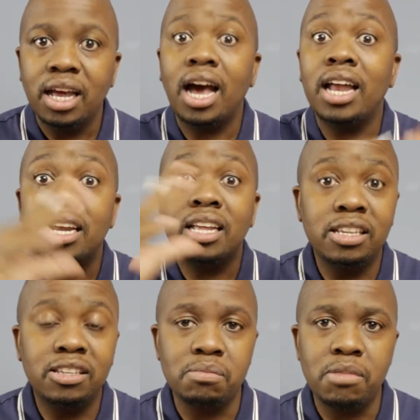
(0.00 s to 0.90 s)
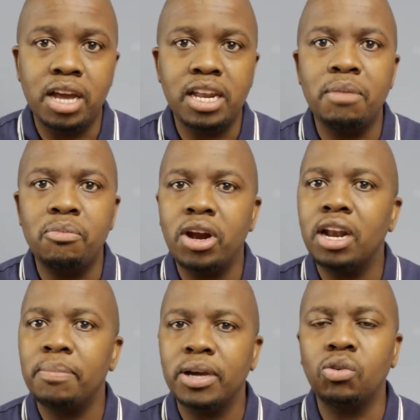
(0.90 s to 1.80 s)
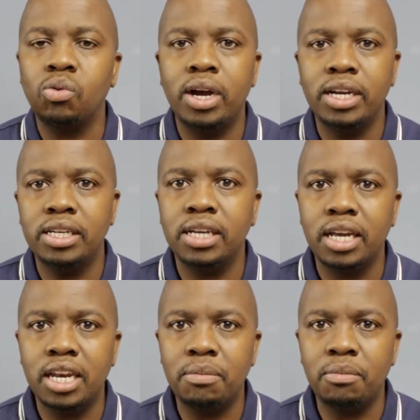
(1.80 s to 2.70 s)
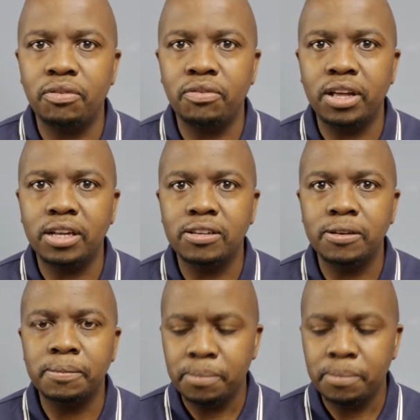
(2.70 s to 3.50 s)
under this money umbrella, but quite a number of things.